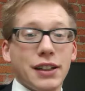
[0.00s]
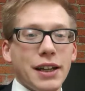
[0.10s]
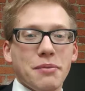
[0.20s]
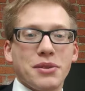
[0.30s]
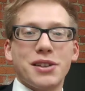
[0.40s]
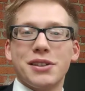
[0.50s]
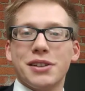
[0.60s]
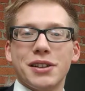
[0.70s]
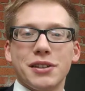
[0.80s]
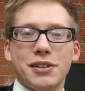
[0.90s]
glimpse
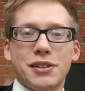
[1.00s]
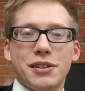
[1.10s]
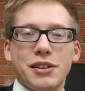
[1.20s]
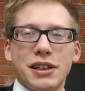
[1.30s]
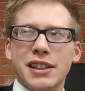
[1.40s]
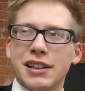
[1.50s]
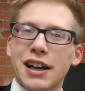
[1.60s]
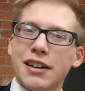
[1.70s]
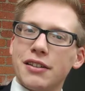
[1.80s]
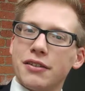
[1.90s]
into the
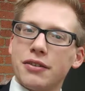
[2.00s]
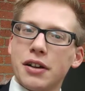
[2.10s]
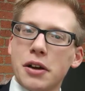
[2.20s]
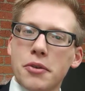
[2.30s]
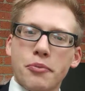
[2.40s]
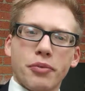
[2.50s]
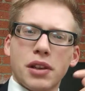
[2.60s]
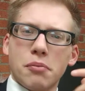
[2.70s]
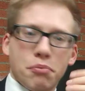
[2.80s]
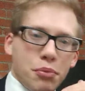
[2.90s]
kind of
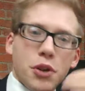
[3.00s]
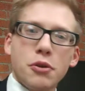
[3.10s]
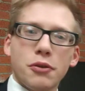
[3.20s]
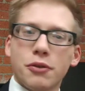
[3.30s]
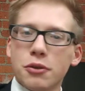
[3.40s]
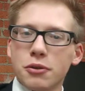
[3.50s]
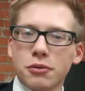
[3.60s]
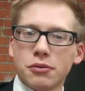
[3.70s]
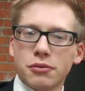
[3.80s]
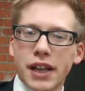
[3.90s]
beautiful
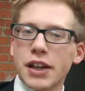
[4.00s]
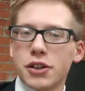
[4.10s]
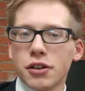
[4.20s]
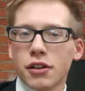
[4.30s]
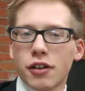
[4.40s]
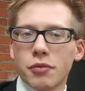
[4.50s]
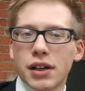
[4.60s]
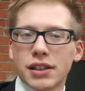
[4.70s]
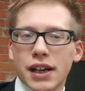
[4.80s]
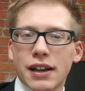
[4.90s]
nature of
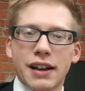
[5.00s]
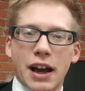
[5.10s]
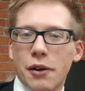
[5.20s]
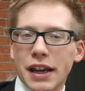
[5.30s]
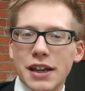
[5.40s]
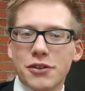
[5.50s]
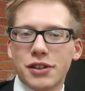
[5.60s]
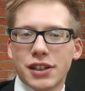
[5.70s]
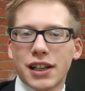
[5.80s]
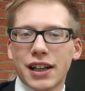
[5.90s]
Montana and how
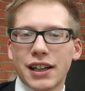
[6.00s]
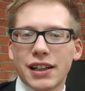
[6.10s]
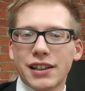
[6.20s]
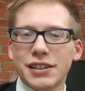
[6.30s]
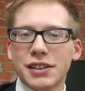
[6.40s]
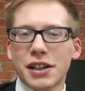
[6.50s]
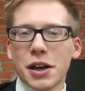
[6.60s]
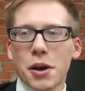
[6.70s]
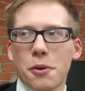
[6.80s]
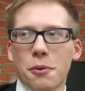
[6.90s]
interesting it is,
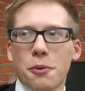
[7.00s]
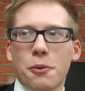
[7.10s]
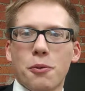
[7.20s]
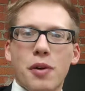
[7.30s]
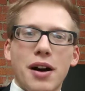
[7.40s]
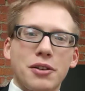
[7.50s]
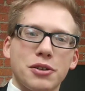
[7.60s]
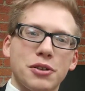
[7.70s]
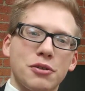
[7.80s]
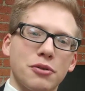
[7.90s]

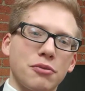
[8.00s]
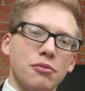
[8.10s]
whilst